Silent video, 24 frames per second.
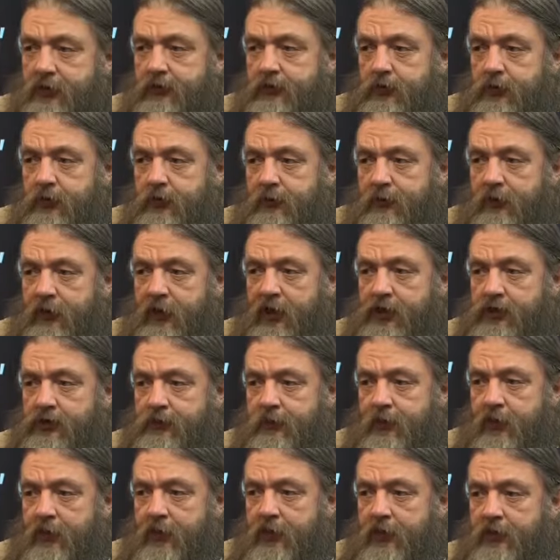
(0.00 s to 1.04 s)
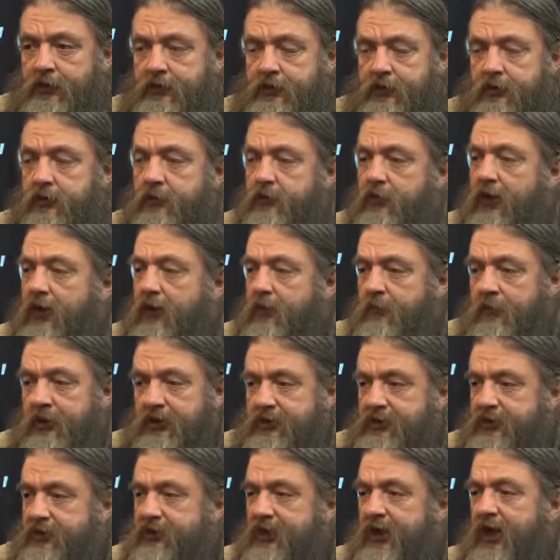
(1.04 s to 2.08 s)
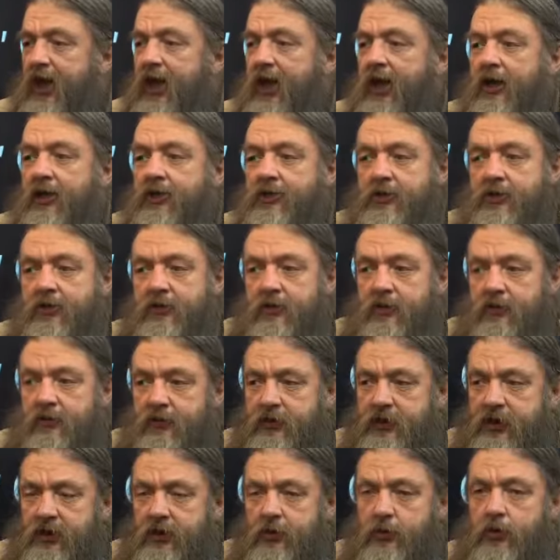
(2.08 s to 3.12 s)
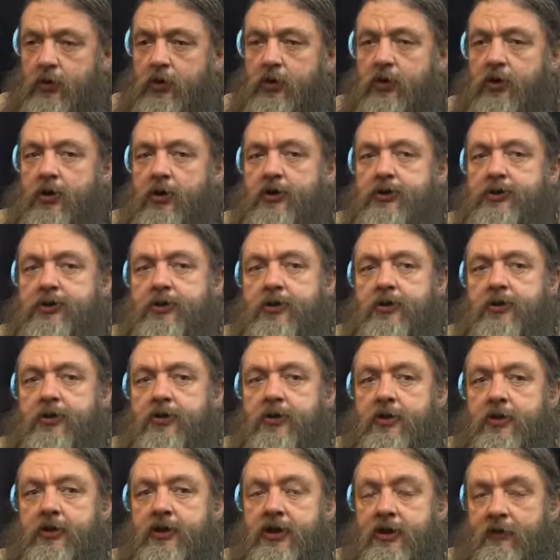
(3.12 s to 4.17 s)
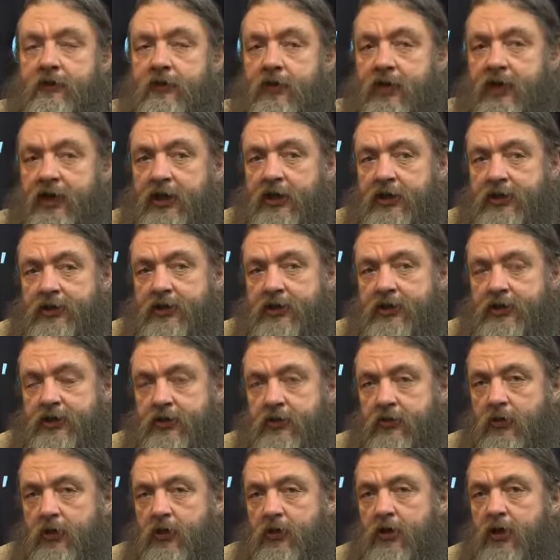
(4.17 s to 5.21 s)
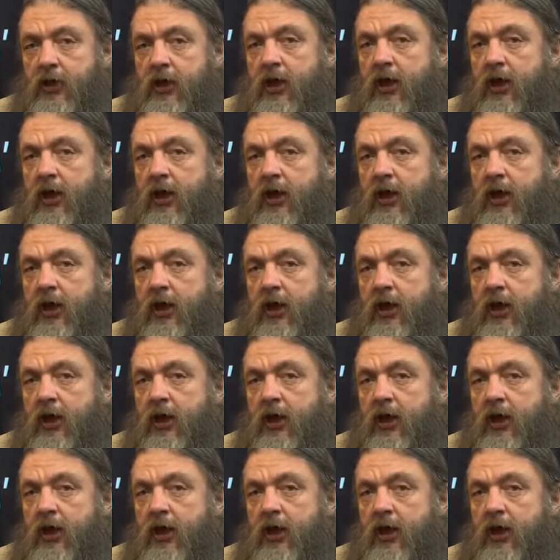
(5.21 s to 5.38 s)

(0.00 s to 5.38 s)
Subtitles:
into your flash files, like meta tags and keywords and even links and so on.